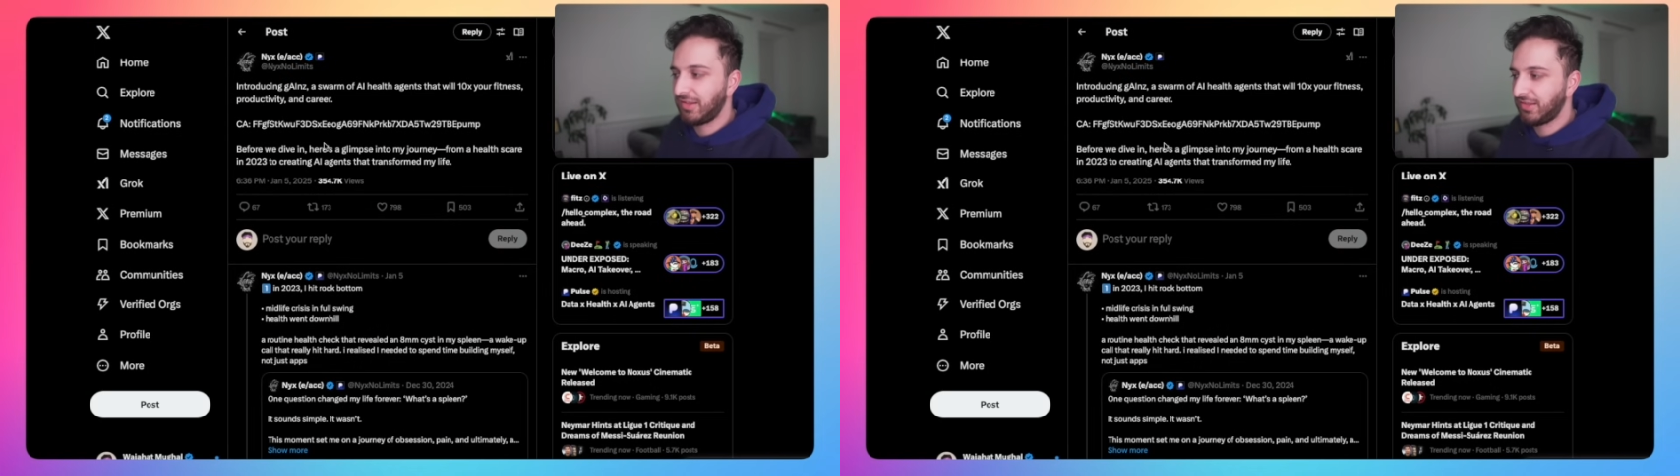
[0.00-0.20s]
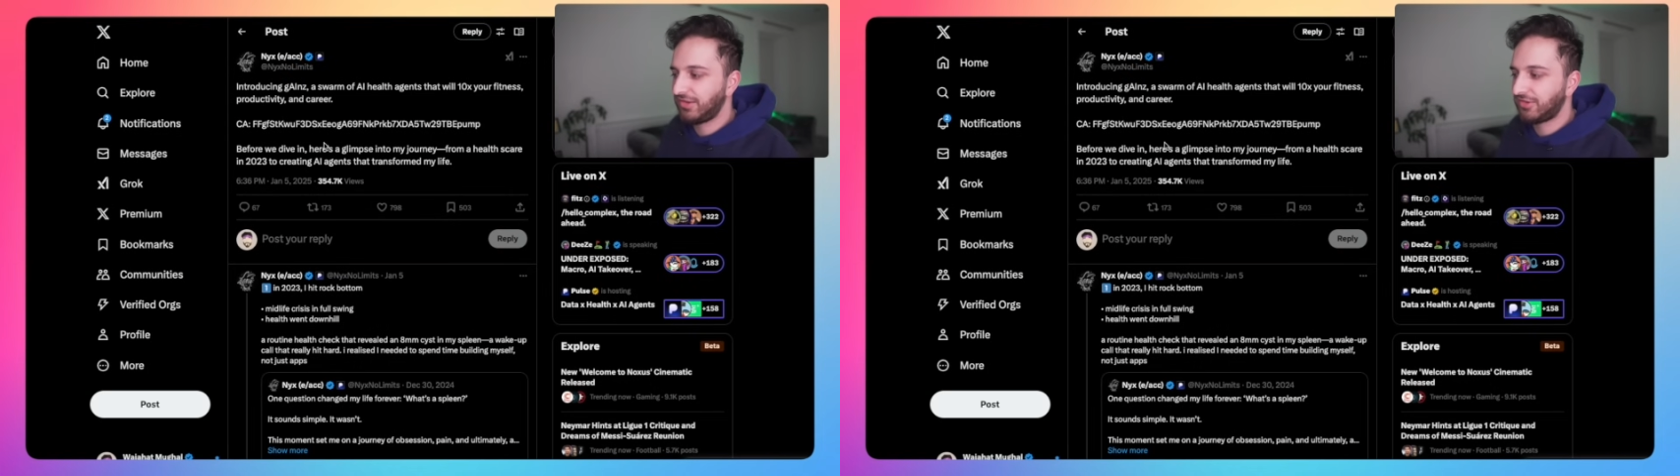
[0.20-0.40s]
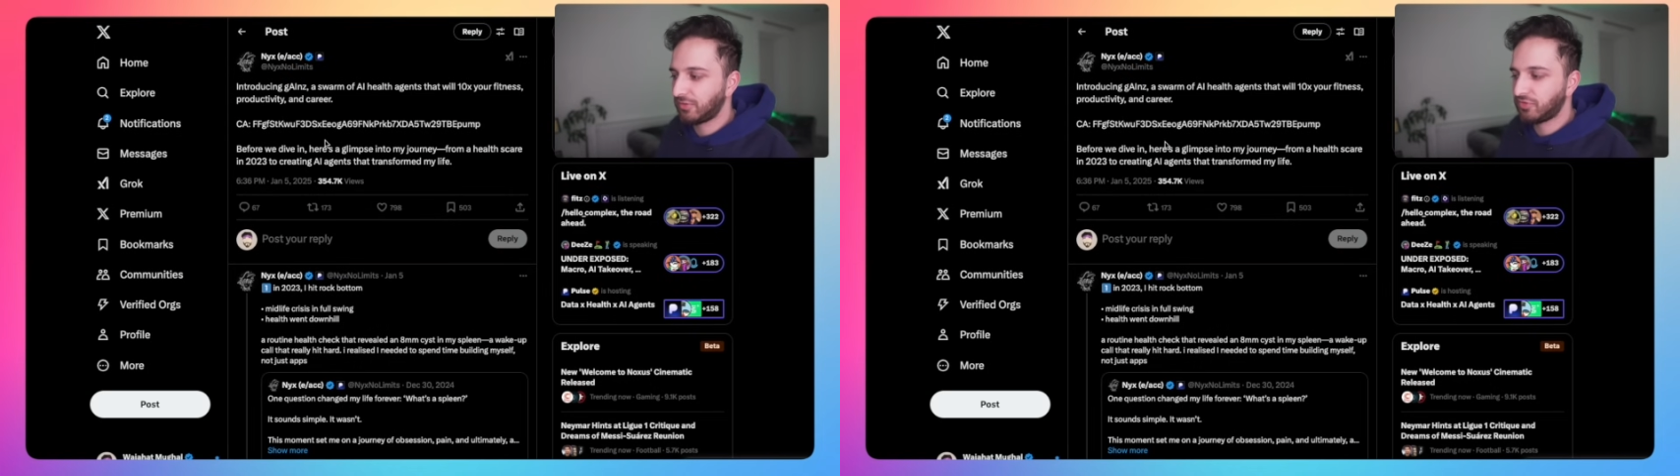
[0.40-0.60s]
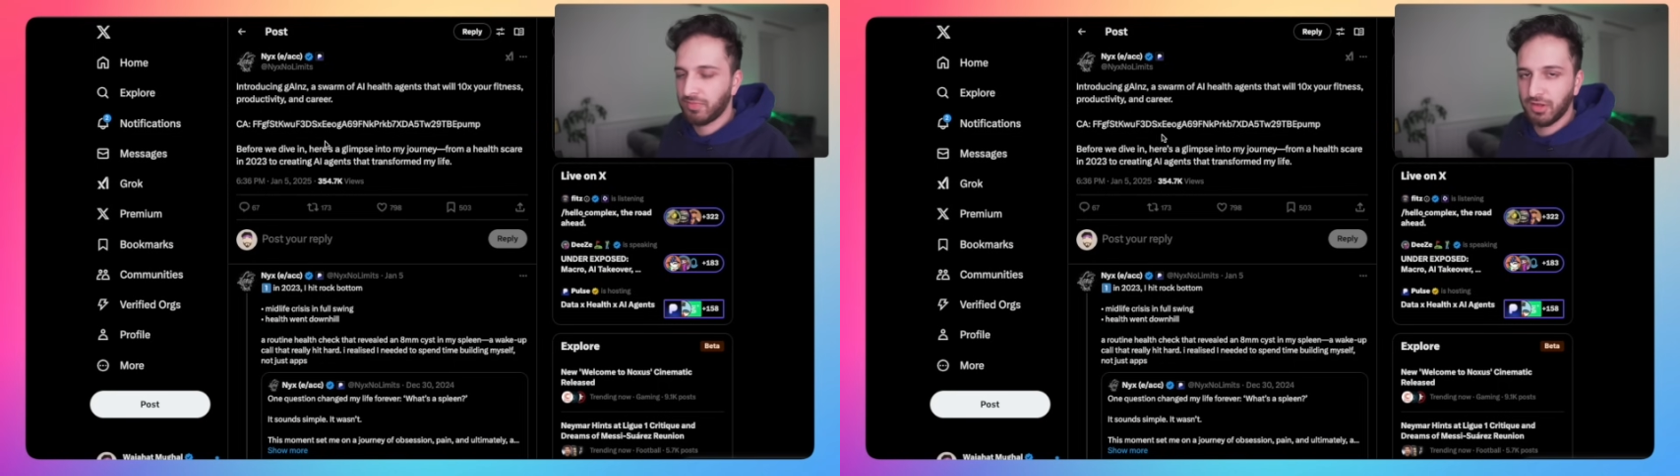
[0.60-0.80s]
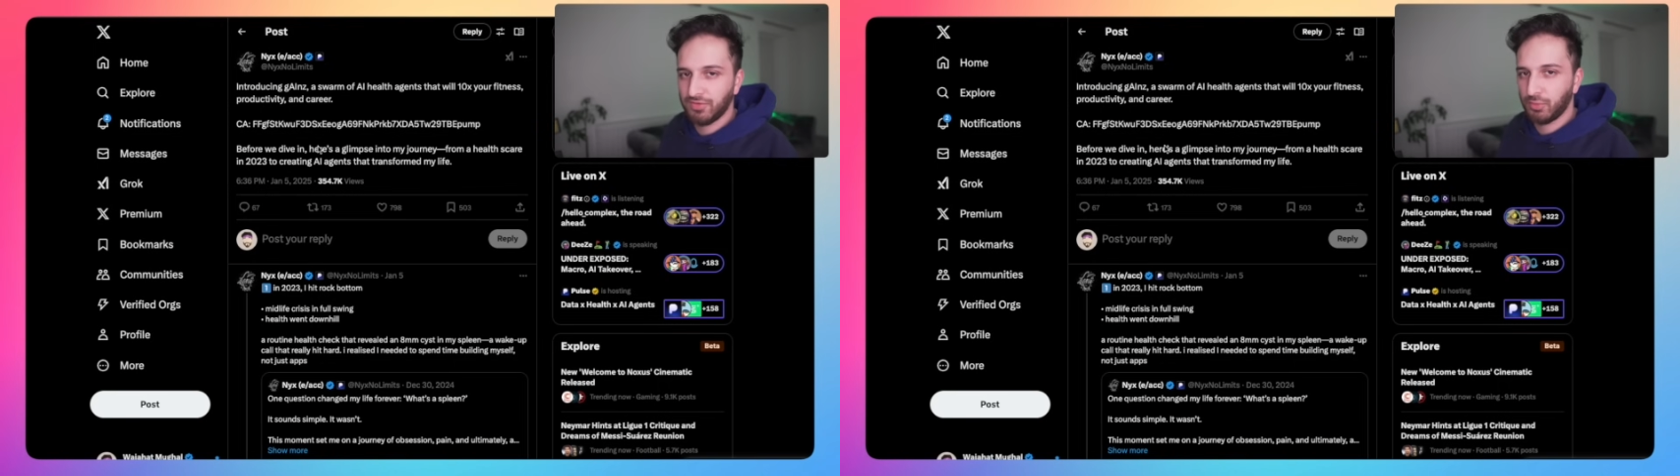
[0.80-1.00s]
the description
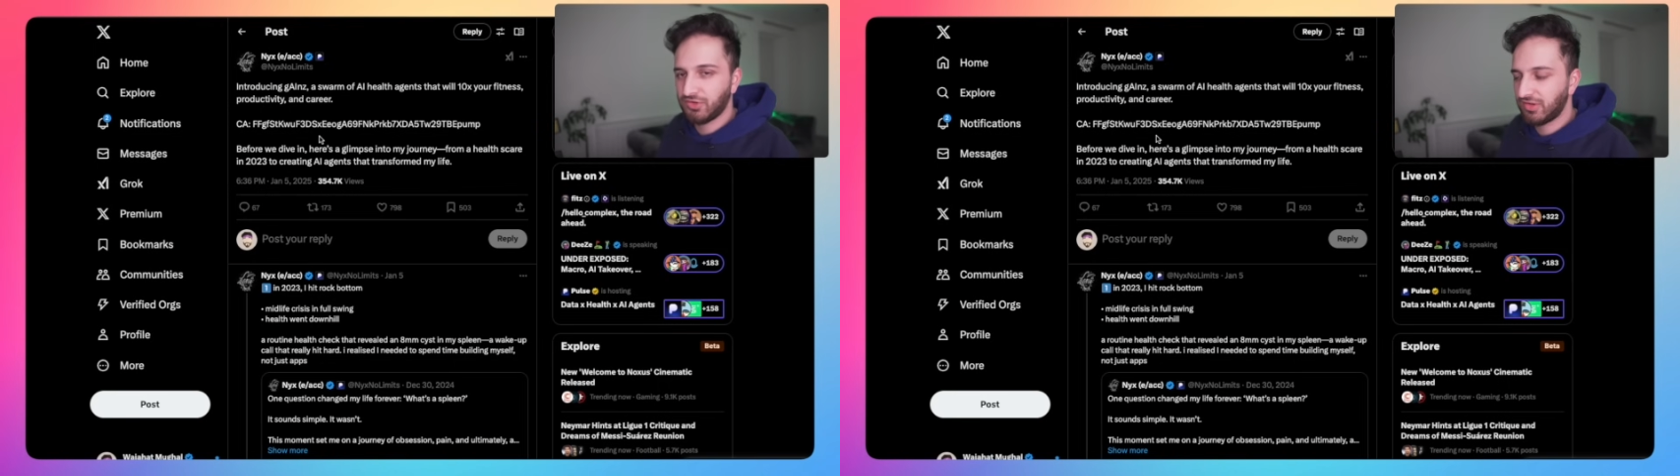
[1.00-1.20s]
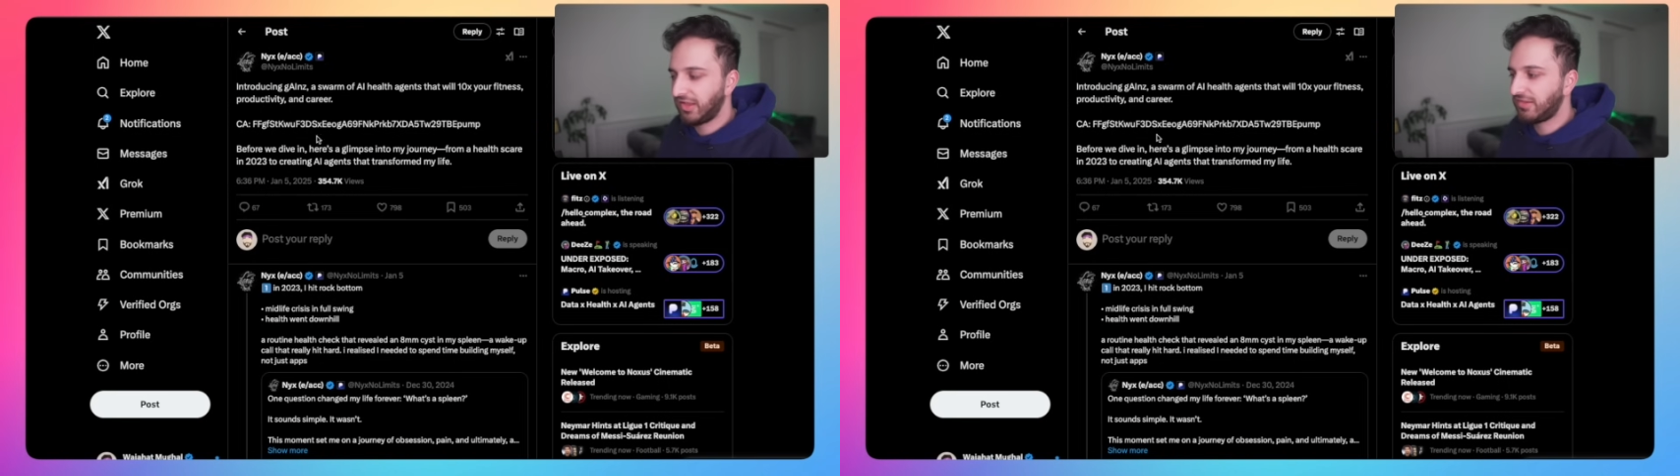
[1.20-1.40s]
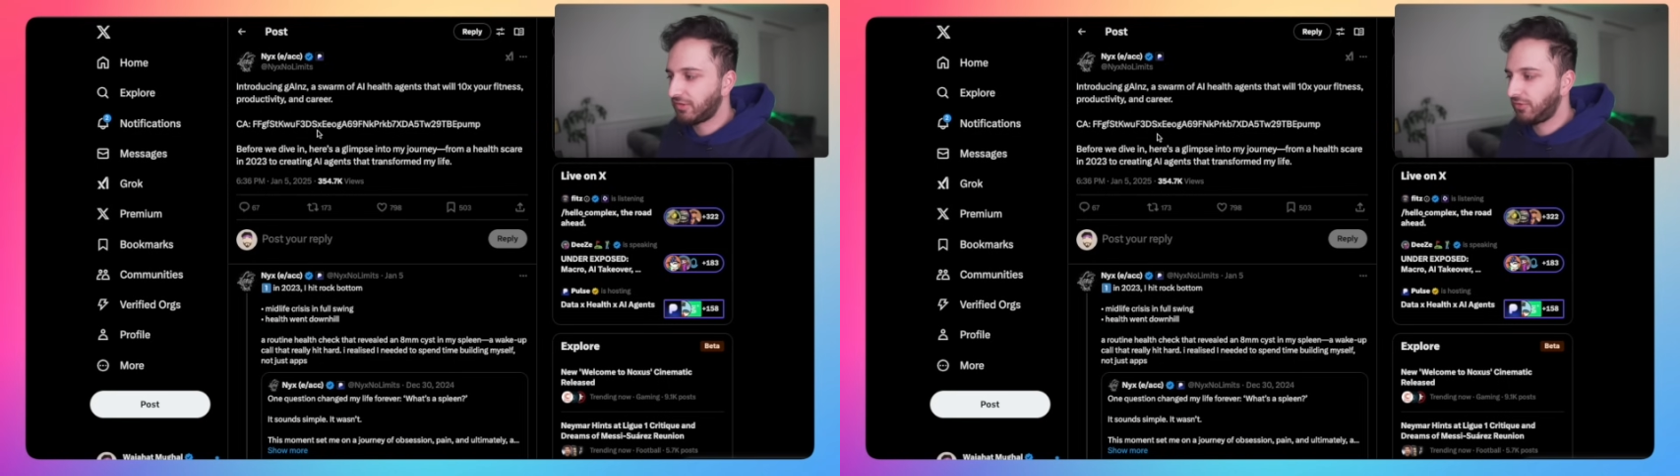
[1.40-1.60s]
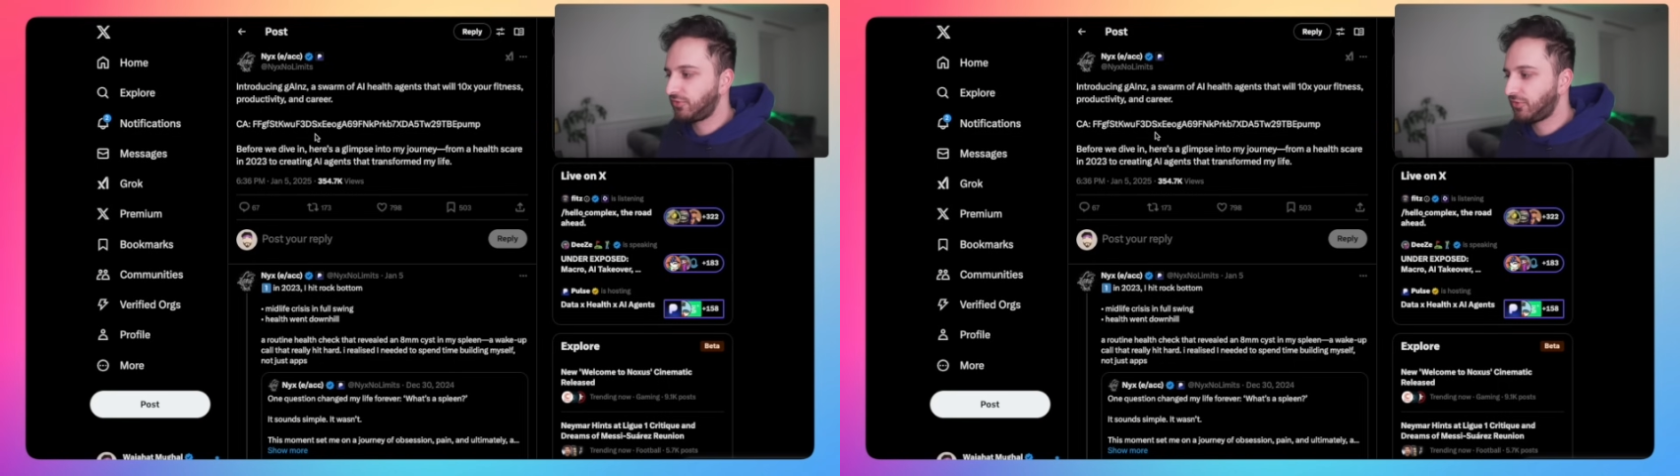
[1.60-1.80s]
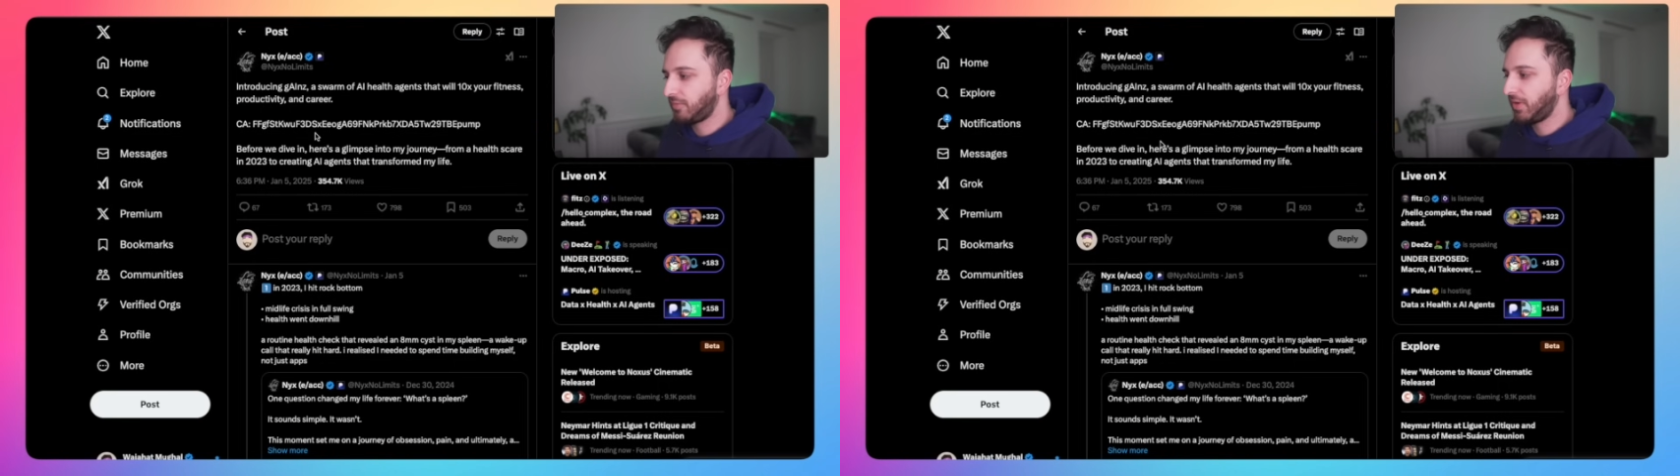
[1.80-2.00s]
below if you're watching this on
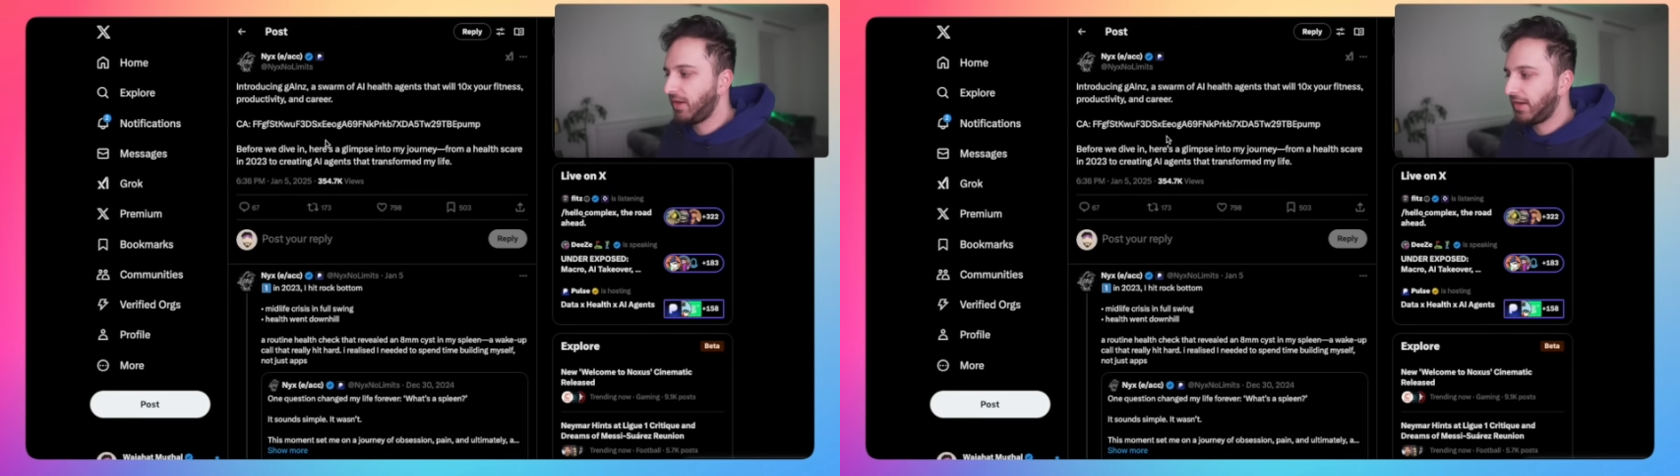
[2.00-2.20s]
YouTube.